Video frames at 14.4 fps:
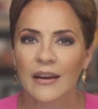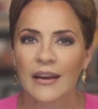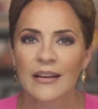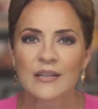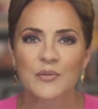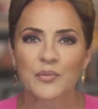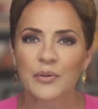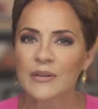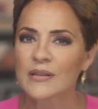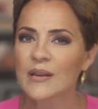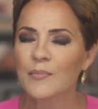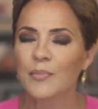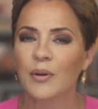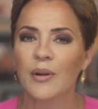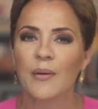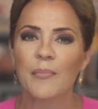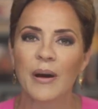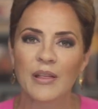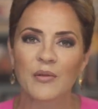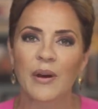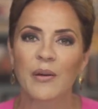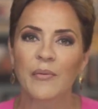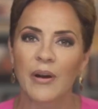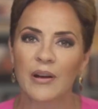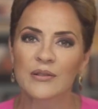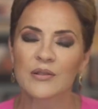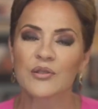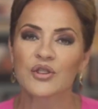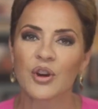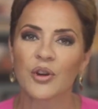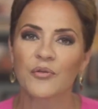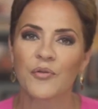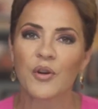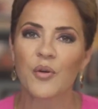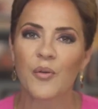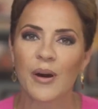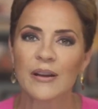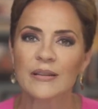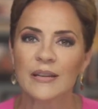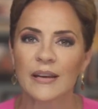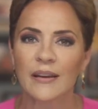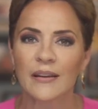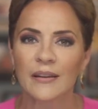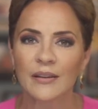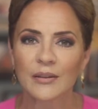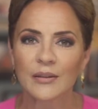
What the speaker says: It's real simple. And by the way, we also show photo ID.